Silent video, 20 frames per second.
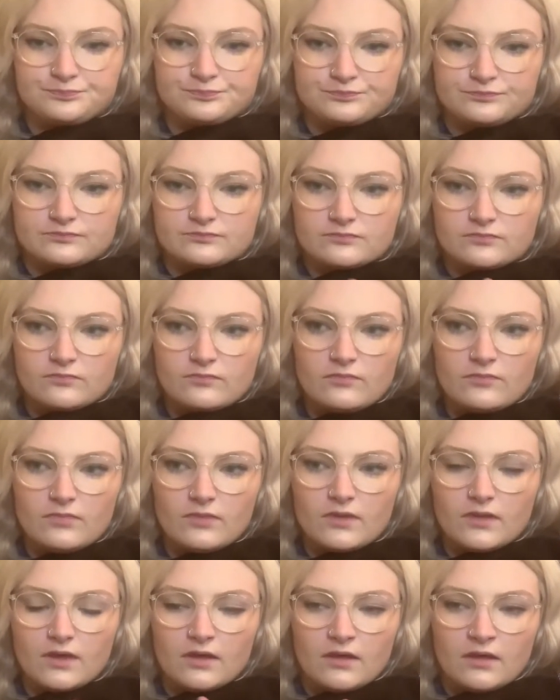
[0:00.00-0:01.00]

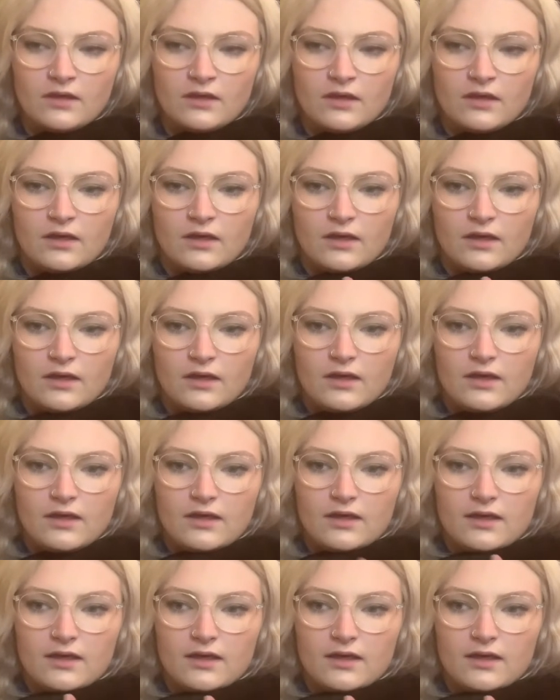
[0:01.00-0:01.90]
No one is speaking in this clip.